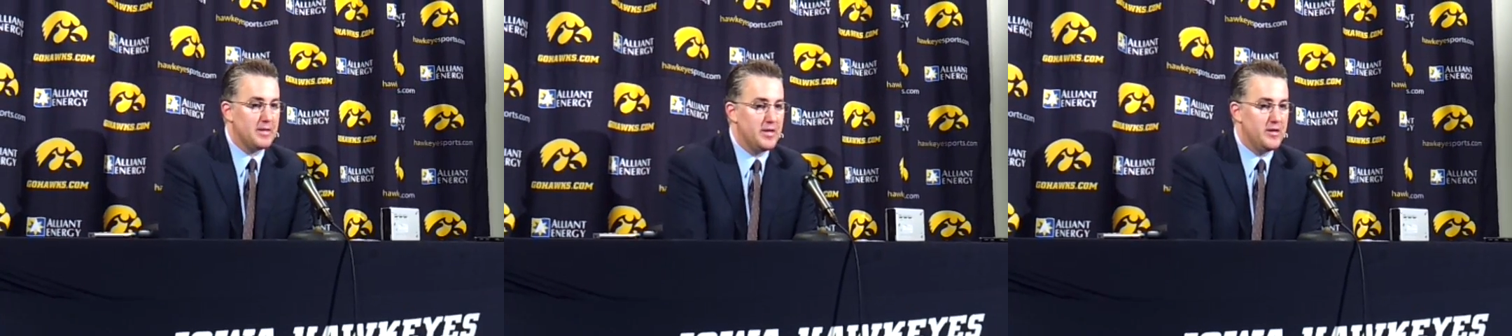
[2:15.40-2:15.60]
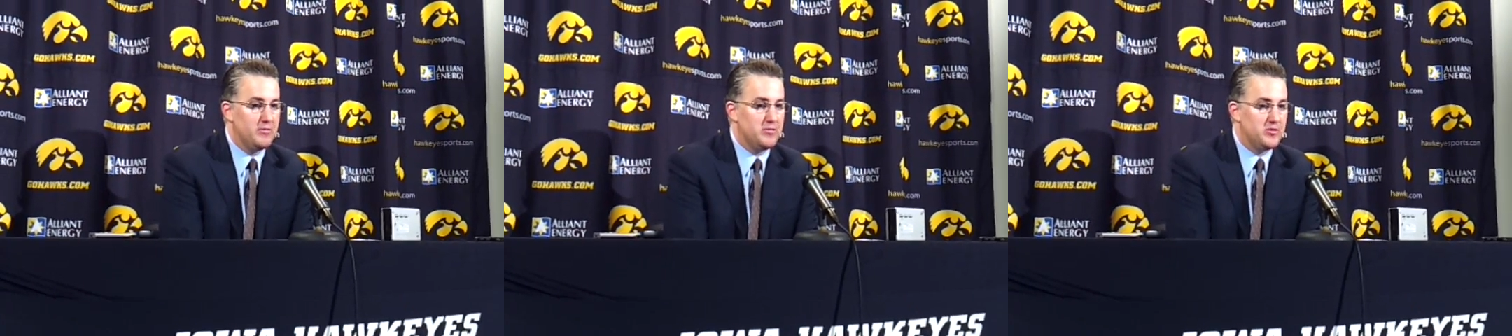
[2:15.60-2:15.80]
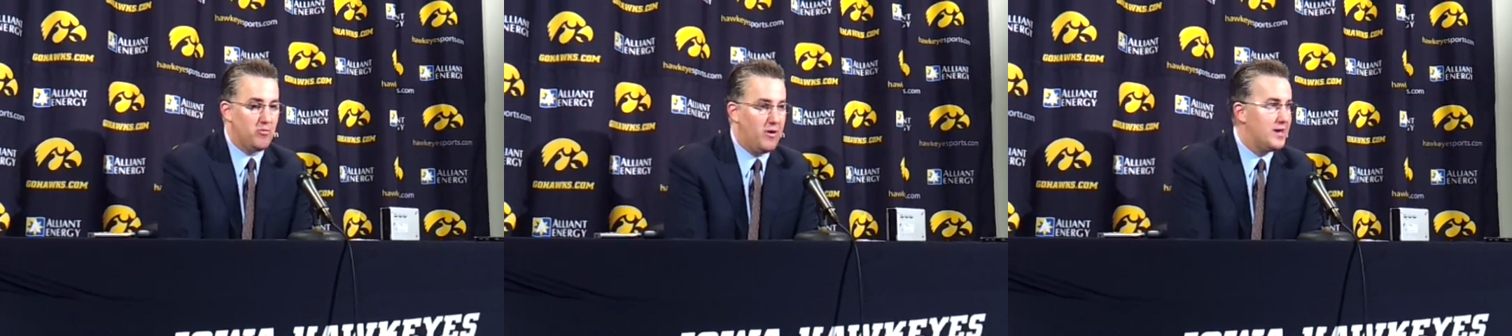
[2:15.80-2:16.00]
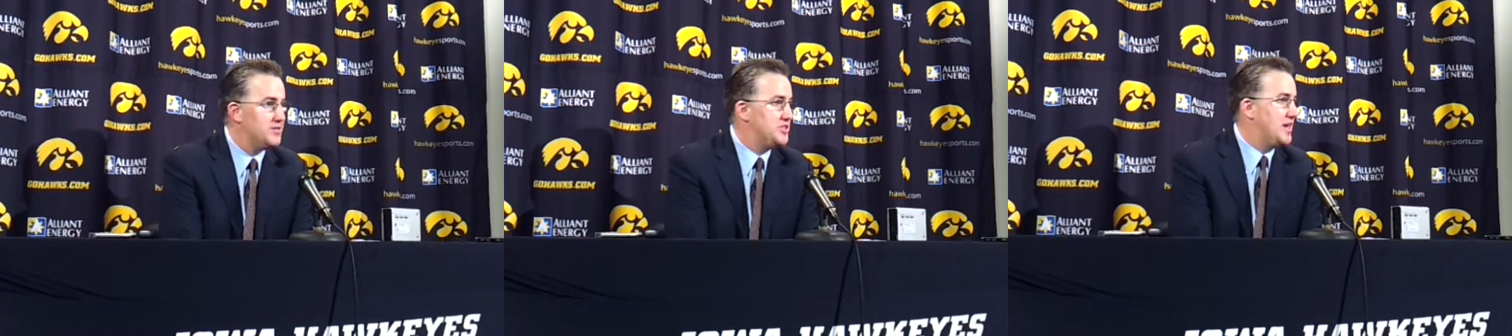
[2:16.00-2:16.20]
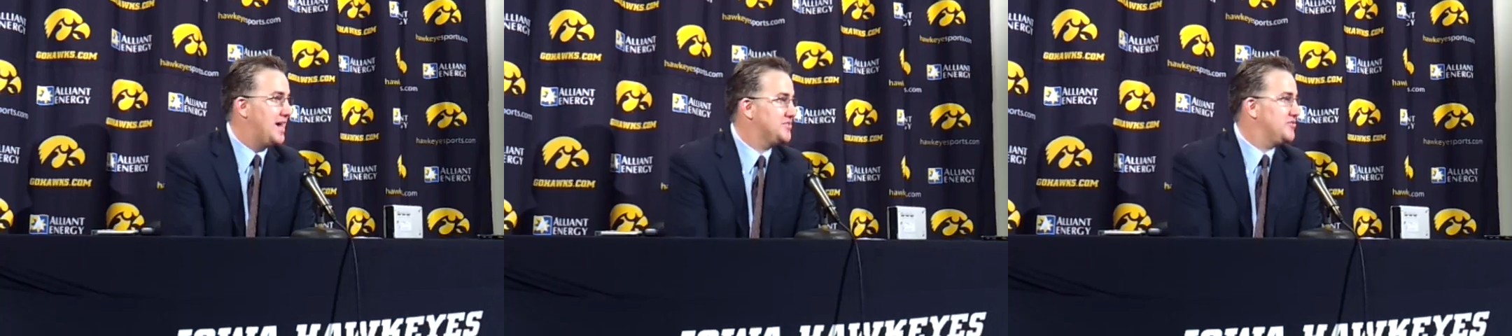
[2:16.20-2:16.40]
you know, Juwan
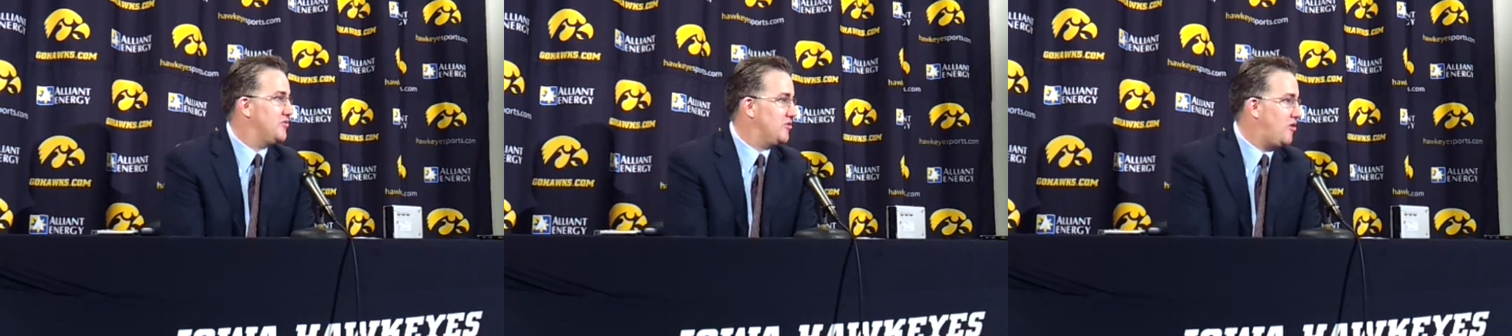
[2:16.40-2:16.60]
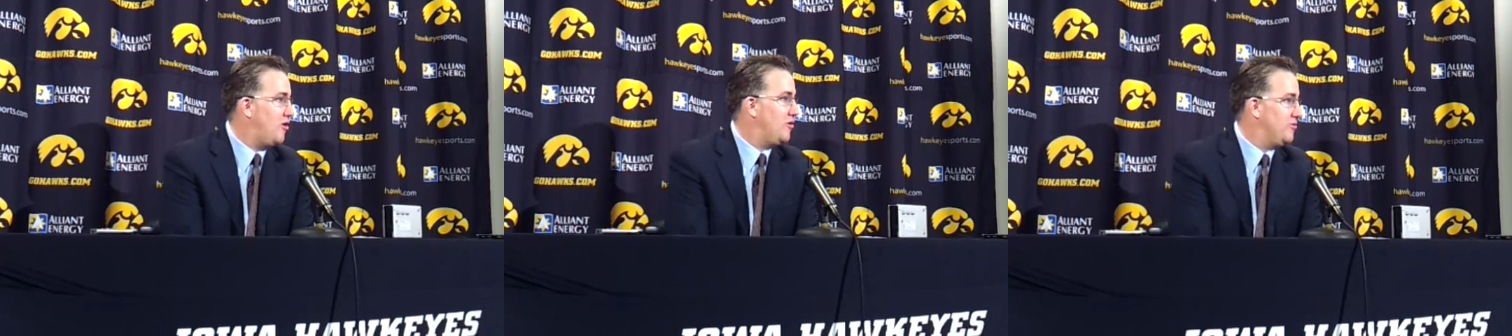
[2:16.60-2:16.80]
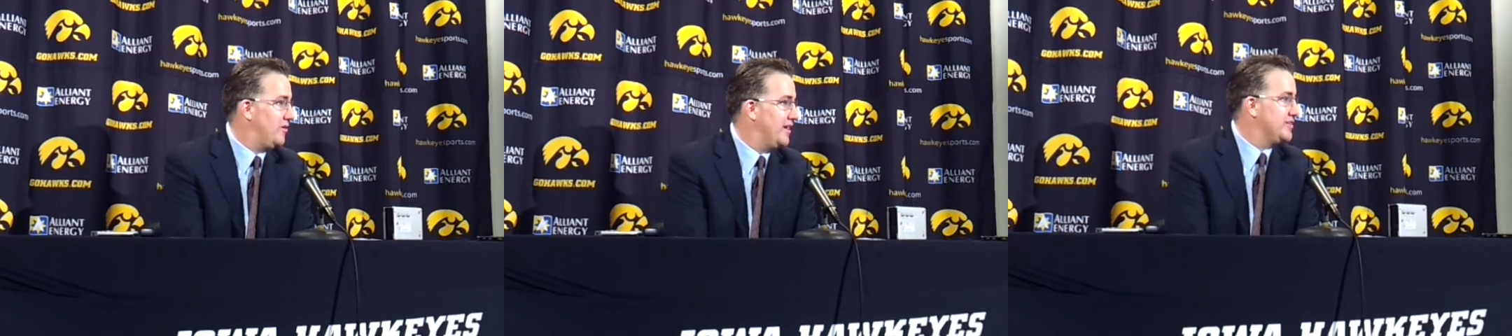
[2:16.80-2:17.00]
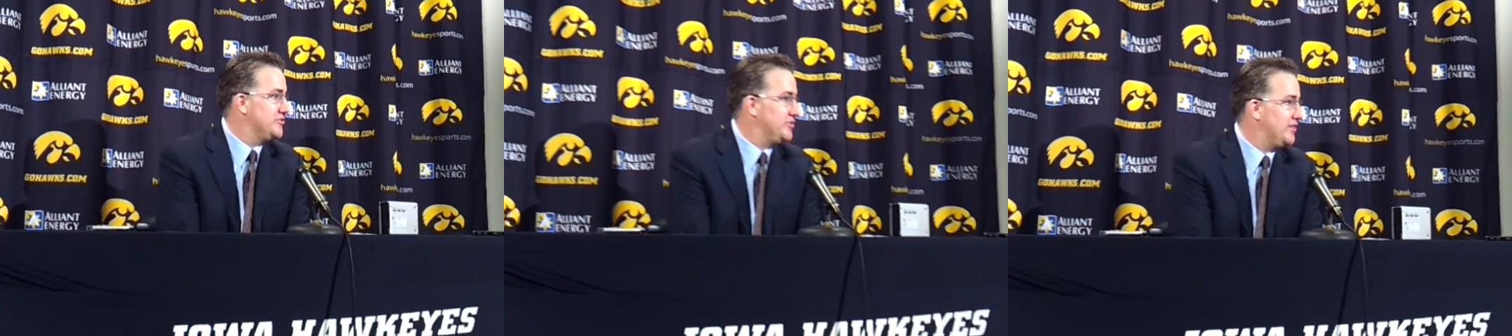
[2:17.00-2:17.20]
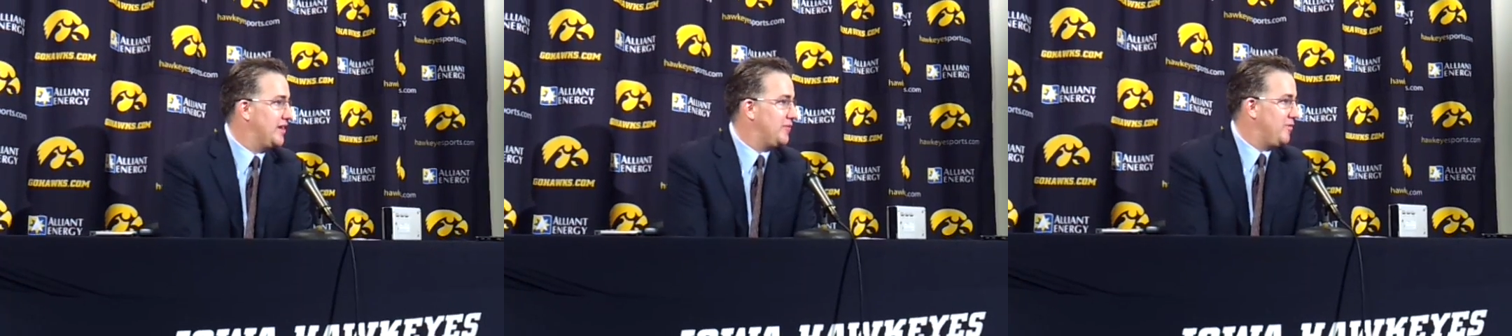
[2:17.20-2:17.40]
Johnson or Carl
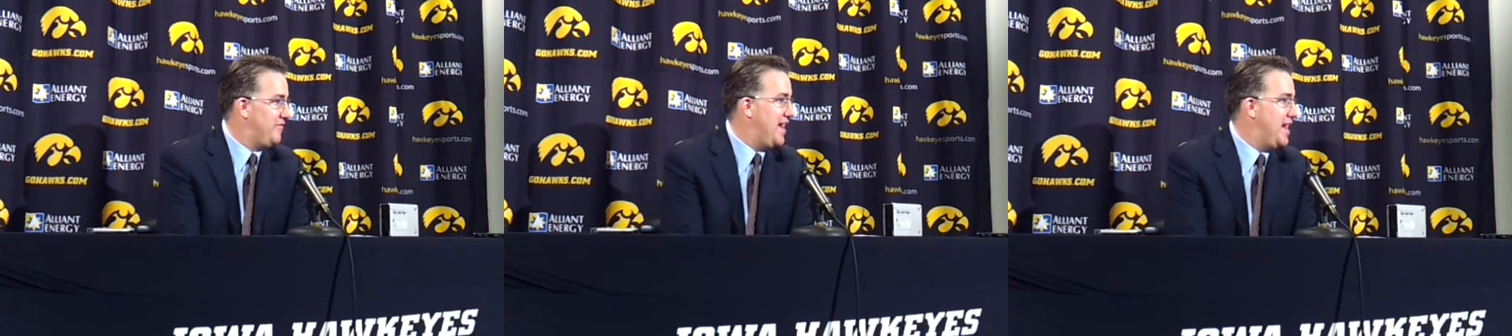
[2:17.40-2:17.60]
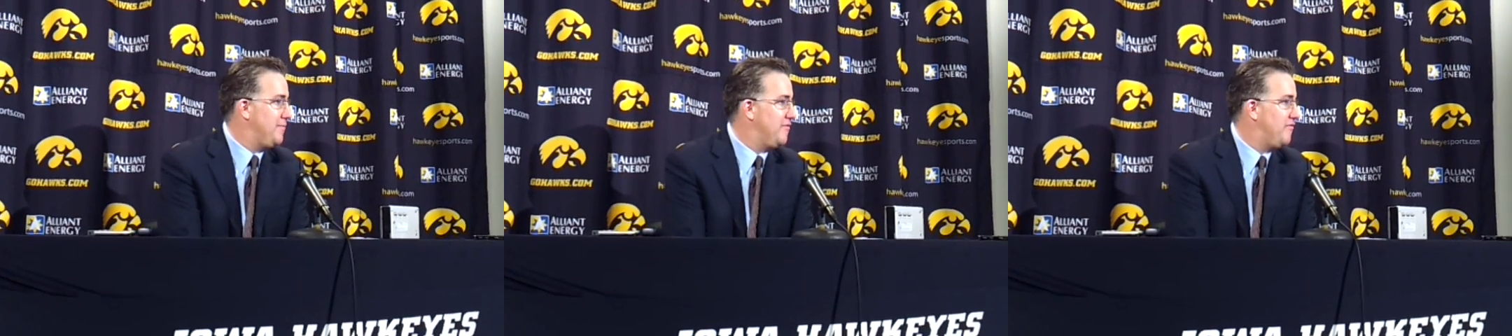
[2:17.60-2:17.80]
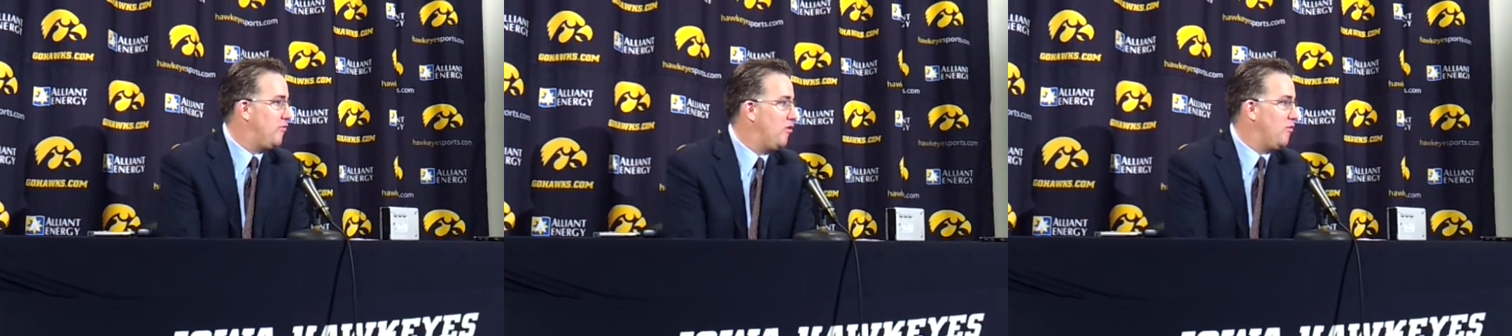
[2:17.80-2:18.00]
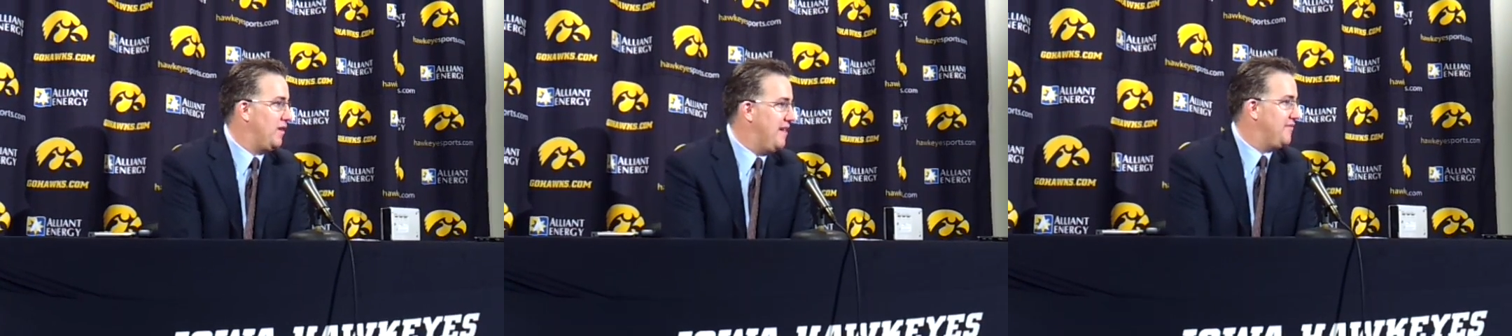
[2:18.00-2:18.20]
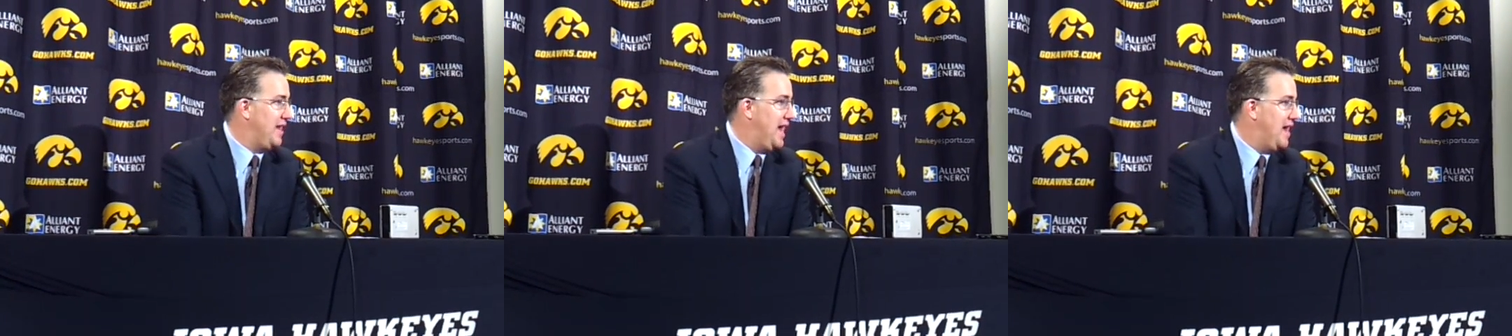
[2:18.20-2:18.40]
Landry like we've had before. We
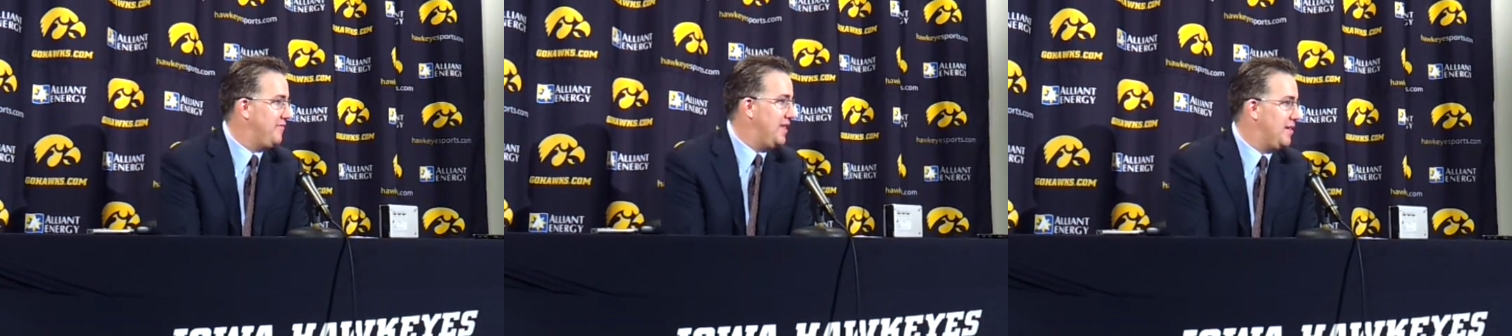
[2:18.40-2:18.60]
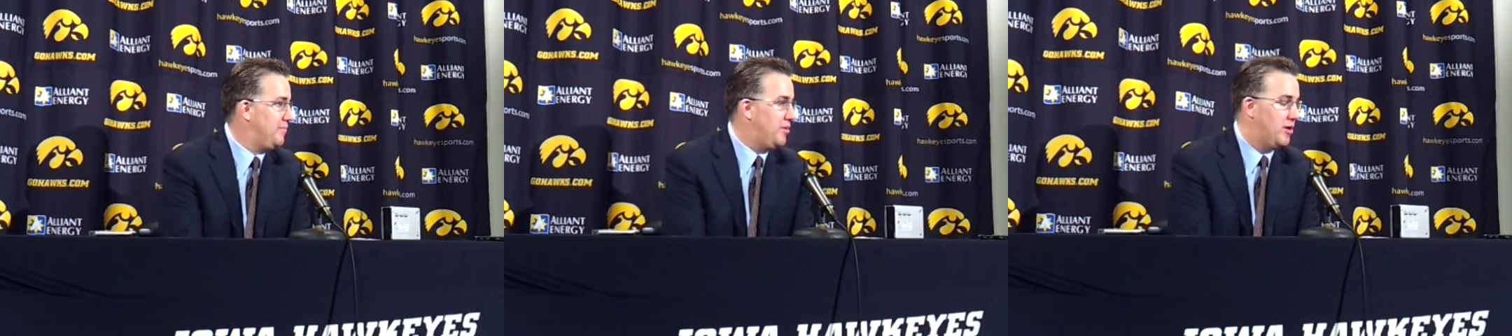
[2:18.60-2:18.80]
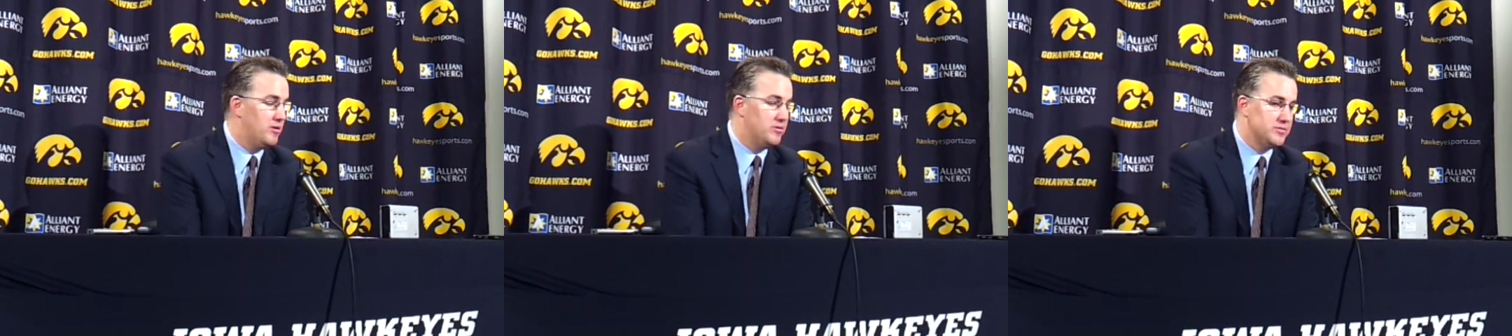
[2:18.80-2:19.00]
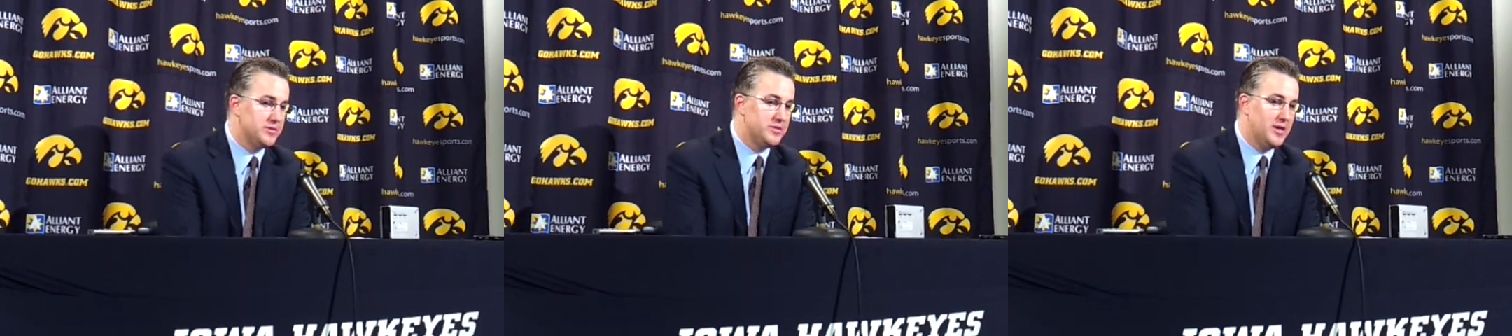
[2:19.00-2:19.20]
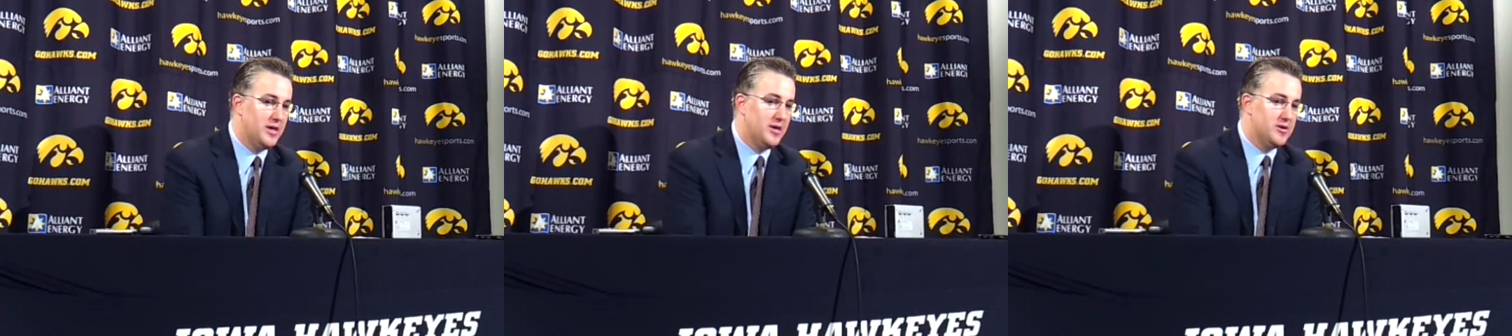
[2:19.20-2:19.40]
haven't had that post.